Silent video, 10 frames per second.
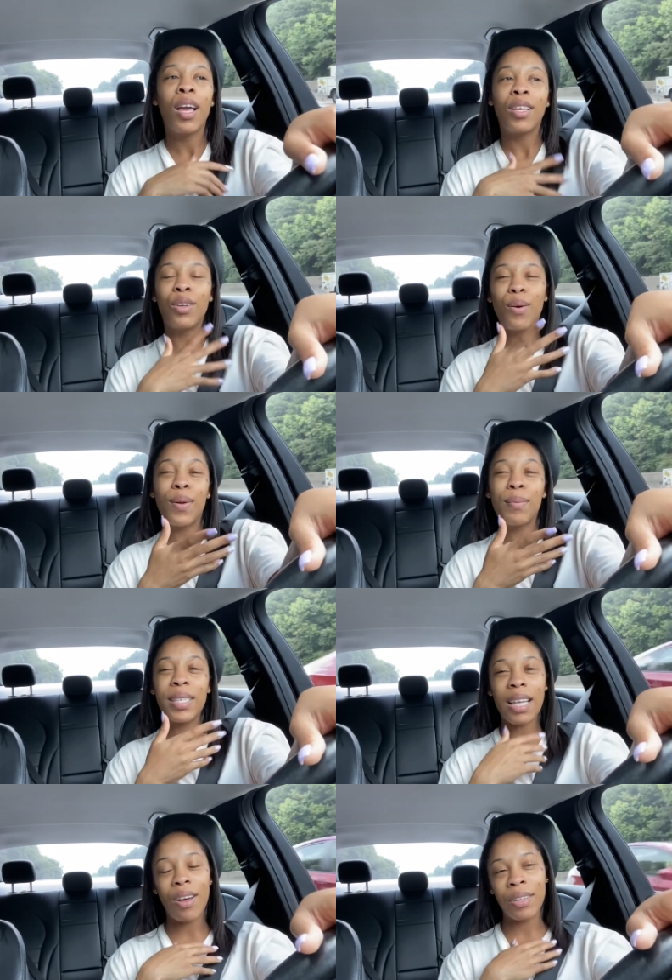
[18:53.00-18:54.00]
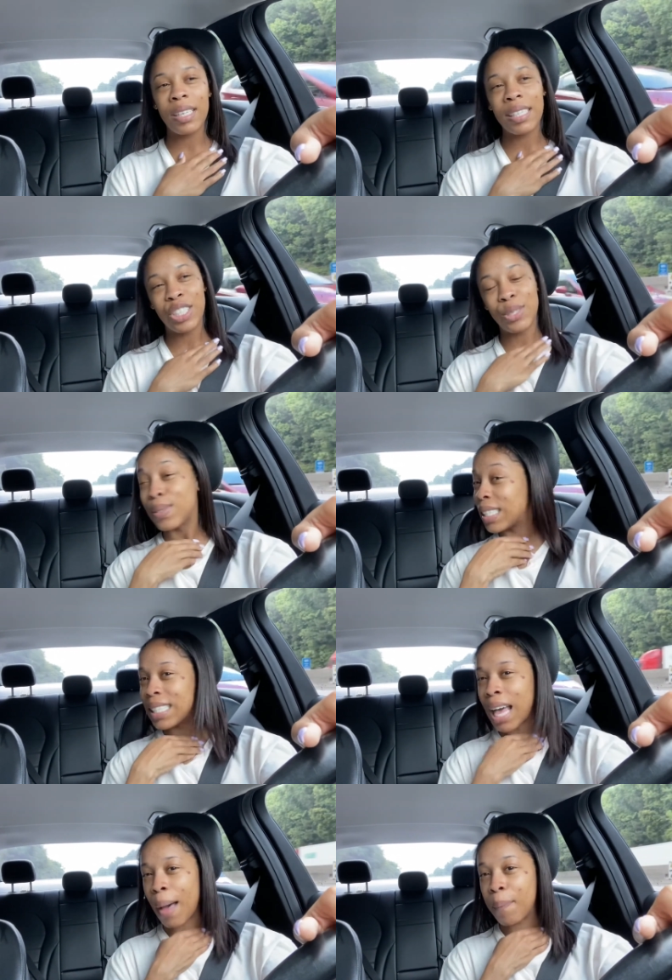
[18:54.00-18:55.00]
you don't want to miss out on these juicy
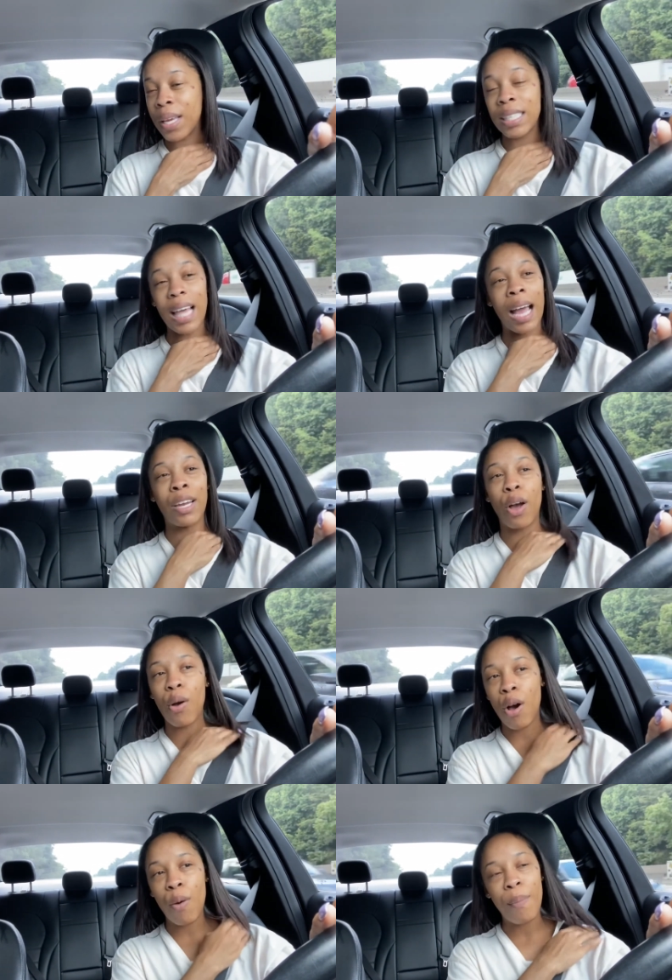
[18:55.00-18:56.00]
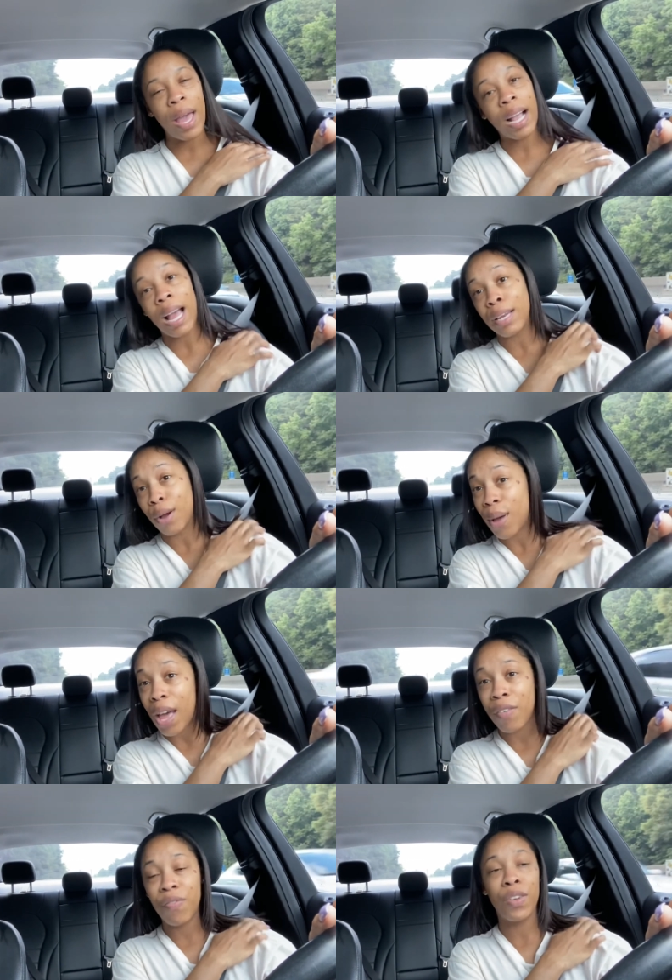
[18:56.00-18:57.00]
topics i don't hold back i don't
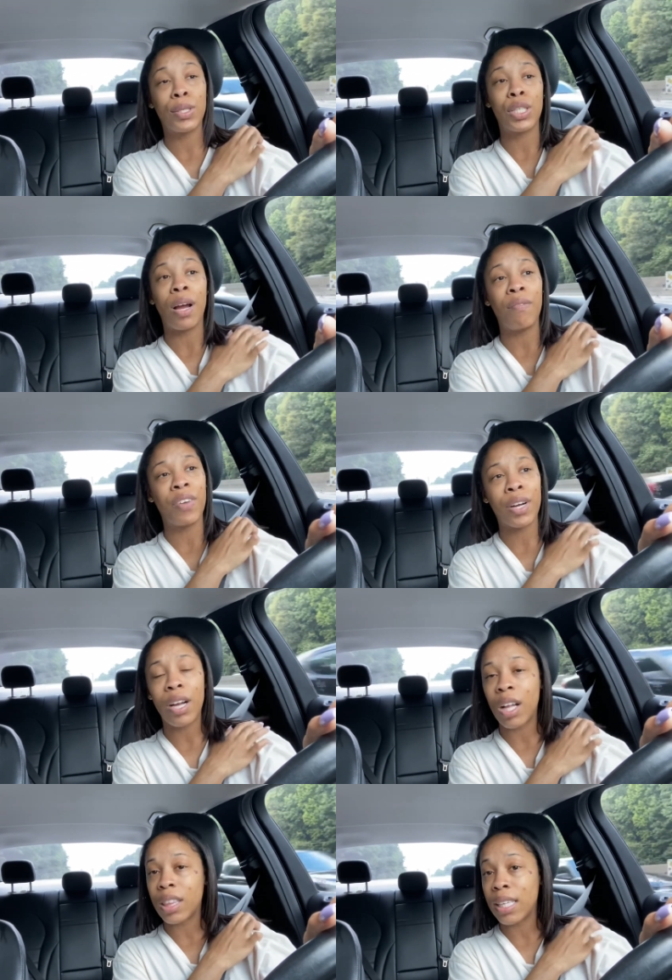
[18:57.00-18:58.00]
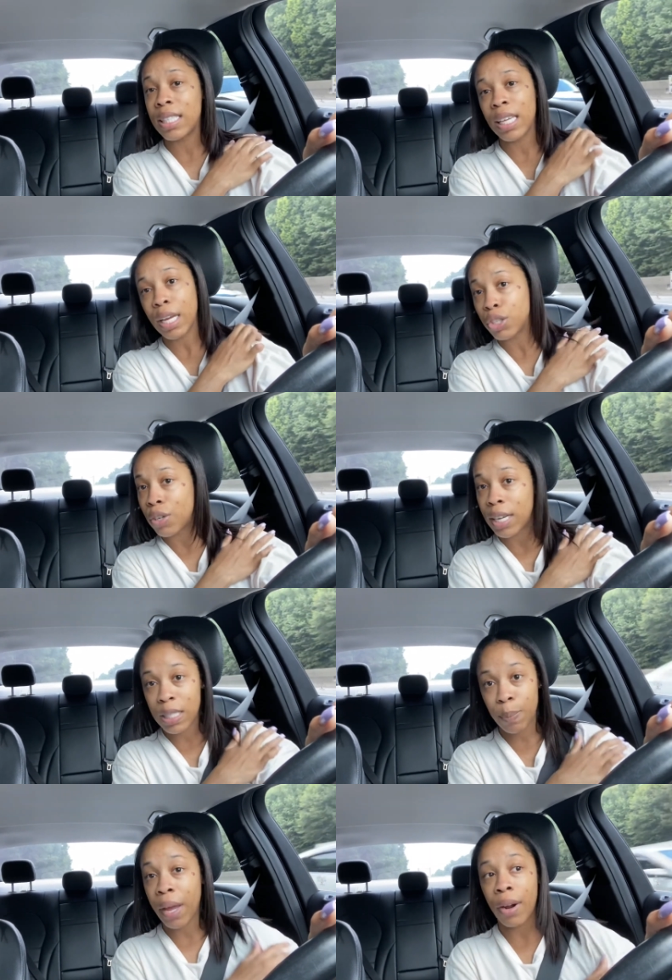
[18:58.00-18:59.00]
have a filter i'm very authentic and
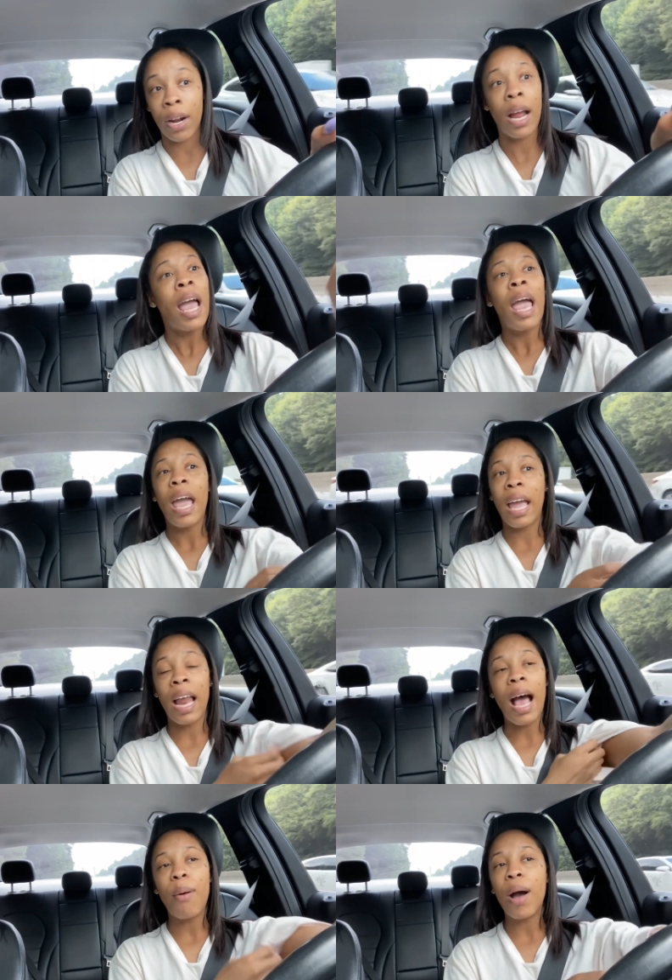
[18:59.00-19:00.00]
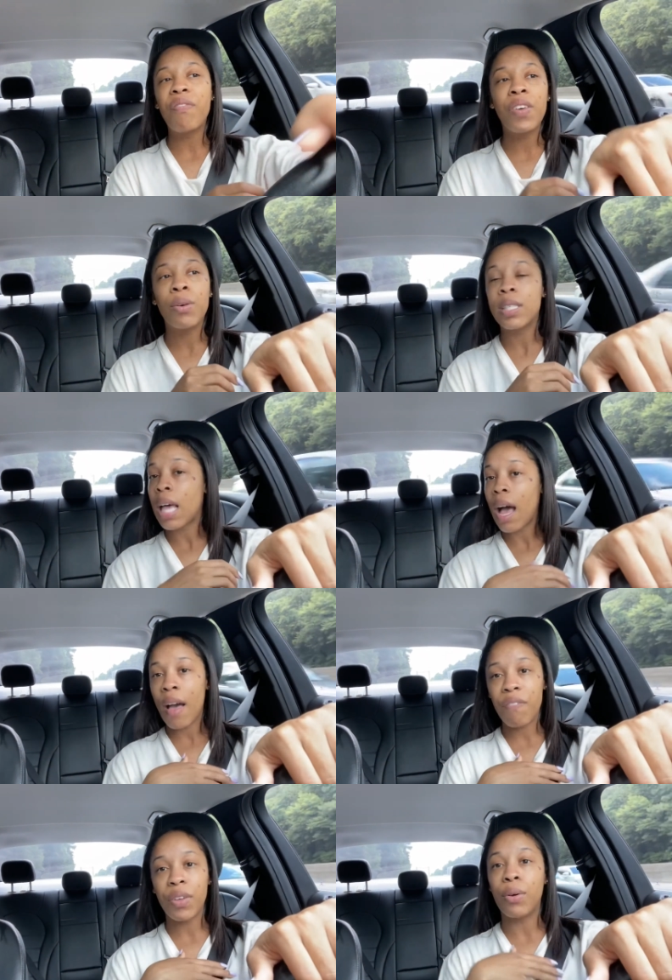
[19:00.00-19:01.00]
transparent and how i feel is how
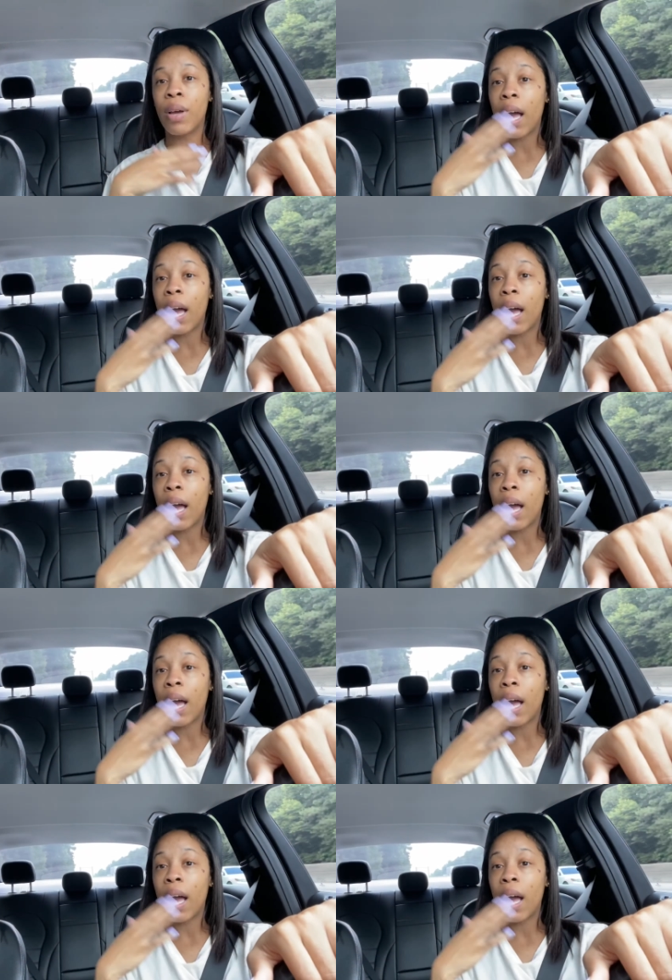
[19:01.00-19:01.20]
i feel and